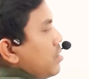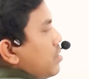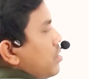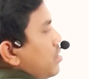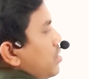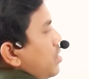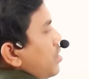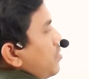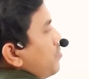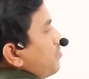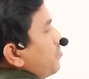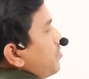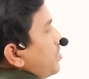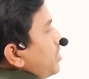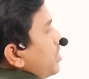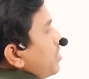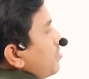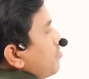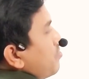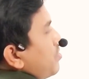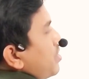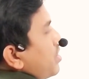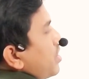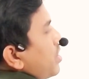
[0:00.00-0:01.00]
If P
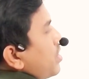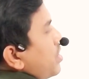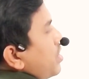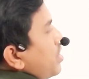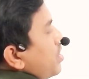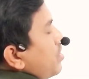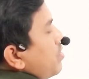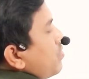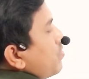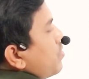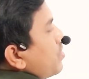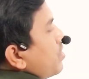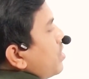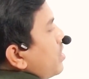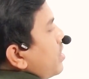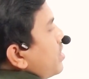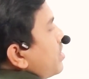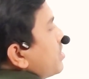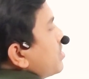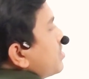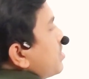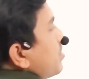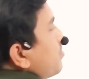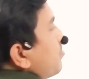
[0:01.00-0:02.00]
and B are equal, let
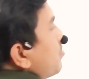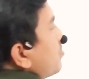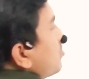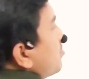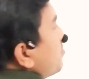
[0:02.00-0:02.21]
us suppose